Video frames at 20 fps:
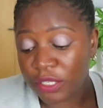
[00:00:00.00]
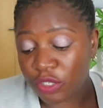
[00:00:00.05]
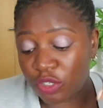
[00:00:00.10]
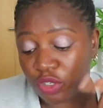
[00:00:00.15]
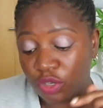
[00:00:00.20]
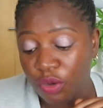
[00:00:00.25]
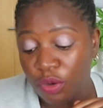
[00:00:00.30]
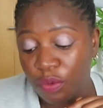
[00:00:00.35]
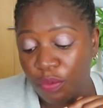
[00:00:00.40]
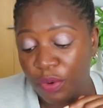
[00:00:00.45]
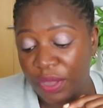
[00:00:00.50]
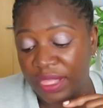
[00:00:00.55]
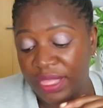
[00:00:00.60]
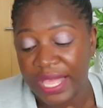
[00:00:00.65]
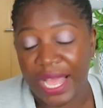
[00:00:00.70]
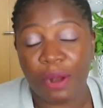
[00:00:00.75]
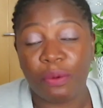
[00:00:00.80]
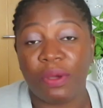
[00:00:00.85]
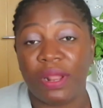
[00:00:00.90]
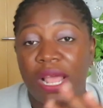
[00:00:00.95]
So with
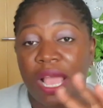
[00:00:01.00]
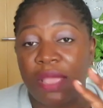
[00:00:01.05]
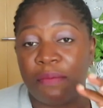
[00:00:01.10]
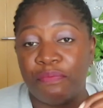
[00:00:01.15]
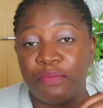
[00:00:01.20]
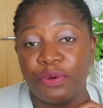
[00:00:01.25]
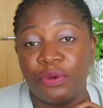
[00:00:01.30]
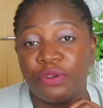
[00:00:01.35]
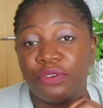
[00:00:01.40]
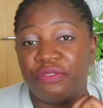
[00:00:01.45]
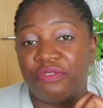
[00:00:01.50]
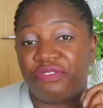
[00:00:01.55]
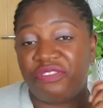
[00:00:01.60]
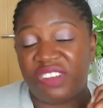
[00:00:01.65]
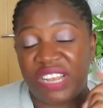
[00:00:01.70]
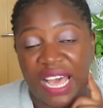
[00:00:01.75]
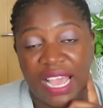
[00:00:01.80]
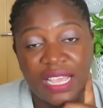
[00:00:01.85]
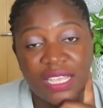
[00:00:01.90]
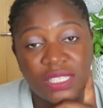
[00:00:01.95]
that one, I booked
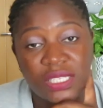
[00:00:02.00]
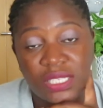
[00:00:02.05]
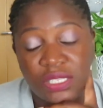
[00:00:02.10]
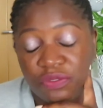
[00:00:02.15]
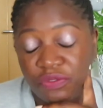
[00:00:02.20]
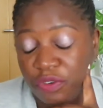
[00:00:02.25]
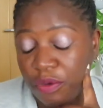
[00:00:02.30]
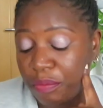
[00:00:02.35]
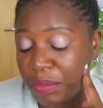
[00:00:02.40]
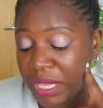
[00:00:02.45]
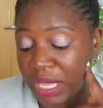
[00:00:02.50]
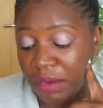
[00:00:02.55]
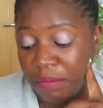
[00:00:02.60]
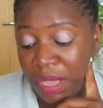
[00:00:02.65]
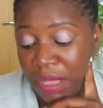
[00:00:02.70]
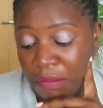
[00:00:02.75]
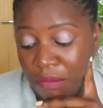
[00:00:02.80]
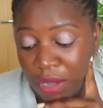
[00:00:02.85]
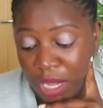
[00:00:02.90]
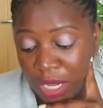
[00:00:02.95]
flights for me and
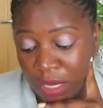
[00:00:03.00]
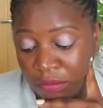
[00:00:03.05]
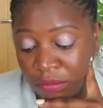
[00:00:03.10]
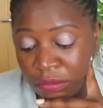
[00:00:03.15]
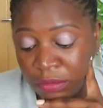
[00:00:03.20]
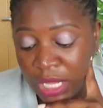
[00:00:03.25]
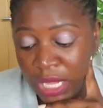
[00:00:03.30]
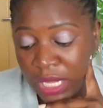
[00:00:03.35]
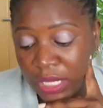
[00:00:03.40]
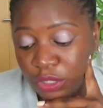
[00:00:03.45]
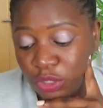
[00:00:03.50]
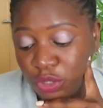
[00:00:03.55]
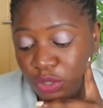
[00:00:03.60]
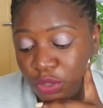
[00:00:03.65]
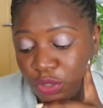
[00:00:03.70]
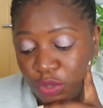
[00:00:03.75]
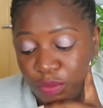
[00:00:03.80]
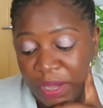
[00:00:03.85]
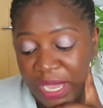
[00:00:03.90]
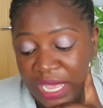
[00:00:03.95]
my mom to
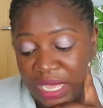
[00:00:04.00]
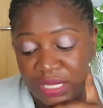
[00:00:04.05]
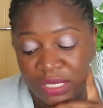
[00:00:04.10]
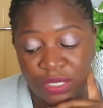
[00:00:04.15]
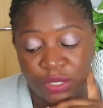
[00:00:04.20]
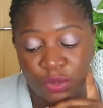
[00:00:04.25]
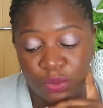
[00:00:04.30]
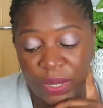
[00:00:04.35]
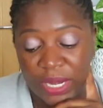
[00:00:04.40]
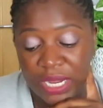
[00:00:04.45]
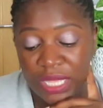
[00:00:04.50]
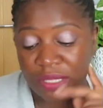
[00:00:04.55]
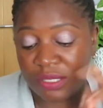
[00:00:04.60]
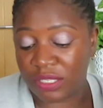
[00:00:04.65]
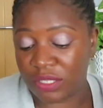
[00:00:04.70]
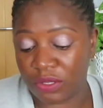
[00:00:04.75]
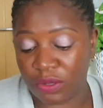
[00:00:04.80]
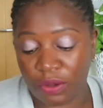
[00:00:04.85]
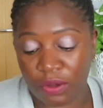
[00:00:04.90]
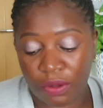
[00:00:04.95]
go to my cousin's wedding.
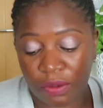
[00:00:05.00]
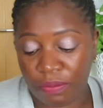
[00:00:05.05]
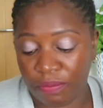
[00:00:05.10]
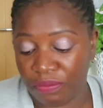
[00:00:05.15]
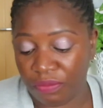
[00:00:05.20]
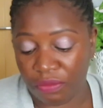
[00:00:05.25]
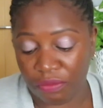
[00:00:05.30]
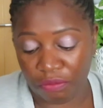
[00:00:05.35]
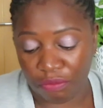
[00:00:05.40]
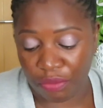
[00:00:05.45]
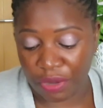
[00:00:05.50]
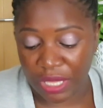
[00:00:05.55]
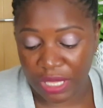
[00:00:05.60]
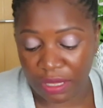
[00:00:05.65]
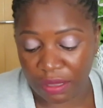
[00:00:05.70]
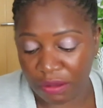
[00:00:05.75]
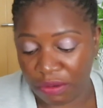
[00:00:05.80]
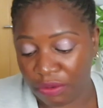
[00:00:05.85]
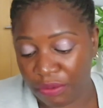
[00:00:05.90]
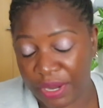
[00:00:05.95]
So
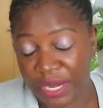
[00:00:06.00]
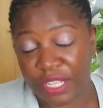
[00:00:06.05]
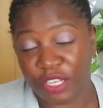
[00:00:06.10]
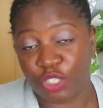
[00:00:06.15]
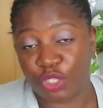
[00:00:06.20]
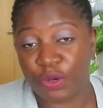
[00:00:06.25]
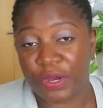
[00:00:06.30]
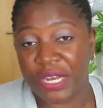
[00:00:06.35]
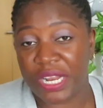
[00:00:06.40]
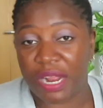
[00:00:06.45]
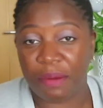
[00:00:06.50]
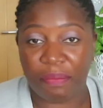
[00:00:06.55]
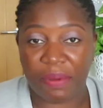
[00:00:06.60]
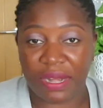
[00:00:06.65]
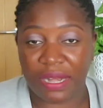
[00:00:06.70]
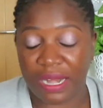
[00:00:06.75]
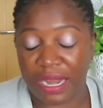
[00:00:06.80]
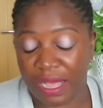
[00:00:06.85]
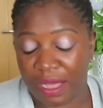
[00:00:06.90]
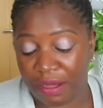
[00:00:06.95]
we already enjoyed that,
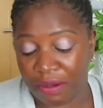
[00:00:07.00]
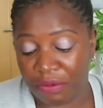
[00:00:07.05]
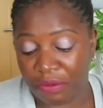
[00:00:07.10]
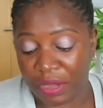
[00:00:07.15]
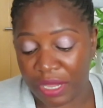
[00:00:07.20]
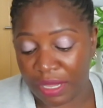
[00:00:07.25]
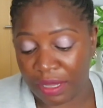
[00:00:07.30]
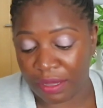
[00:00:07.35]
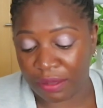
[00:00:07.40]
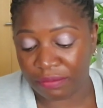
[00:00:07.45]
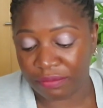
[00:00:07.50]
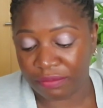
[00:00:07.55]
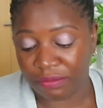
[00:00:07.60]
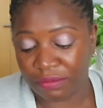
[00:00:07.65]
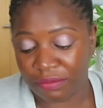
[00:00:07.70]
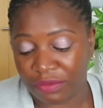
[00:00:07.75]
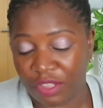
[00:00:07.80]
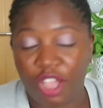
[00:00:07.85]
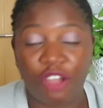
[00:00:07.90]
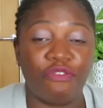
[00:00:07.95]
but now we
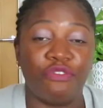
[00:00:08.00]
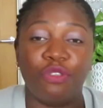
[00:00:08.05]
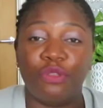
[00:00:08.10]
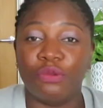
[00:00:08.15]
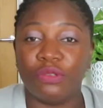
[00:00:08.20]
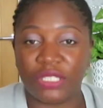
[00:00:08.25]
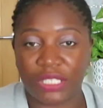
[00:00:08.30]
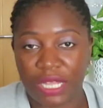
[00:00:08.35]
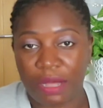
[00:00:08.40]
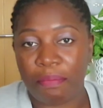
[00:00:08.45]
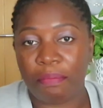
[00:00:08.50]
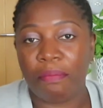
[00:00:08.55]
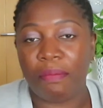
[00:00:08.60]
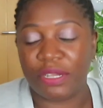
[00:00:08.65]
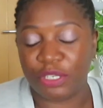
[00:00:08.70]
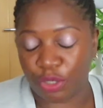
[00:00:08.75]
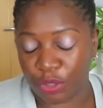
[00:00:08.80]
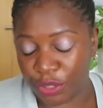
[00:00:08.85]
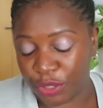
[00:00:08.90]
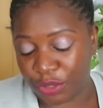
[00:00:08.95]
have used up
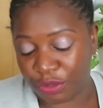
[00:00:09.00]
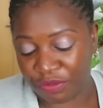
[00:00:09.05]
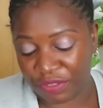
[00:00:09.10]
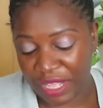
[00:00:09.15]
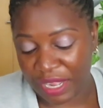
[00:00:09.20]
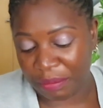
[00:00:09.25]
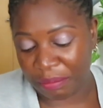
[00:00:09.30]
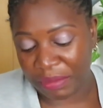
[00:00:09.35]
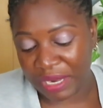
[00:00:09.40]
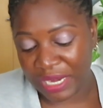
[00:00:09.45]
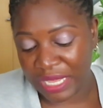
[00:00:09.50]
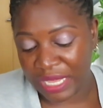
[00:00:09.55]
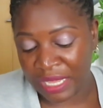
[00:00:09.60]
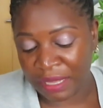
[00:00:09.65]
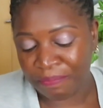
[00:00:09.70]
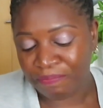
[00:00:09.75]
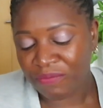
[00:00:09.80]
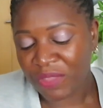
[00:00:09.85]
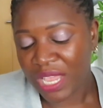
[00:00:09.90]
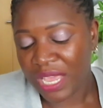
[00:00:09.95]
majority of that money.